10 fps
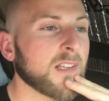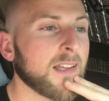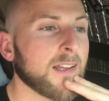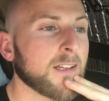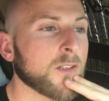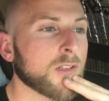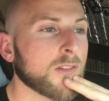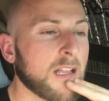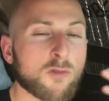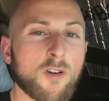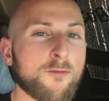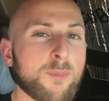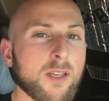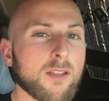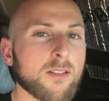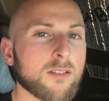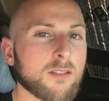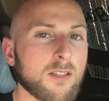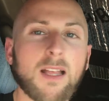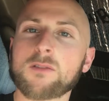and that's where I've been,
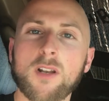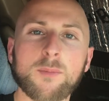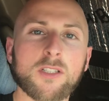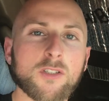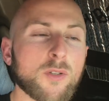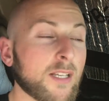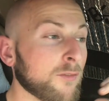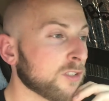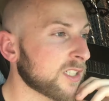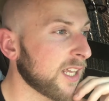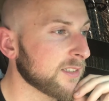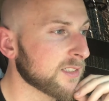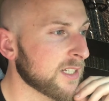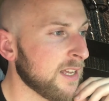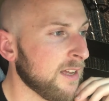and that's what I've been doing ever since.